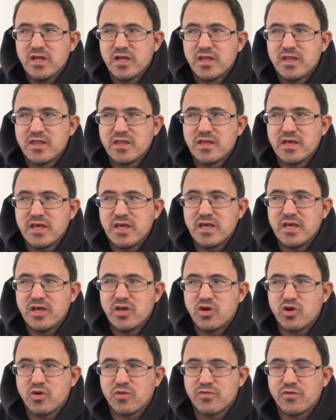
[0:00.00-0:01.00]

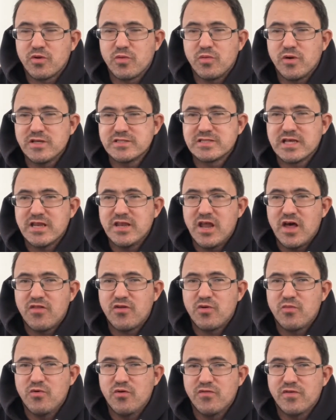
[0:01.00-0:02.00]
There was
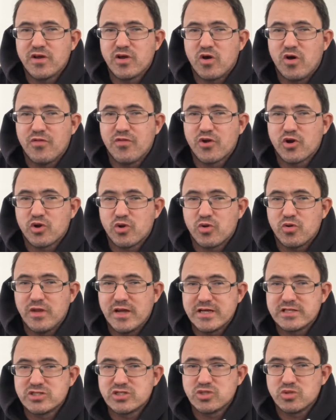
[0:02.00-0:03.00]
another movie called The Girl
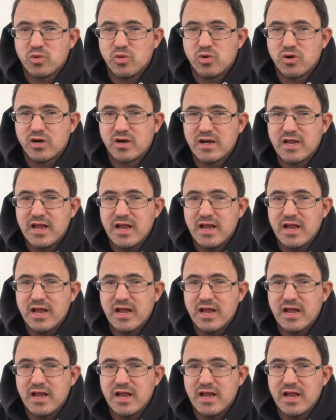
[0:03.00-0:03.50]
Next Door.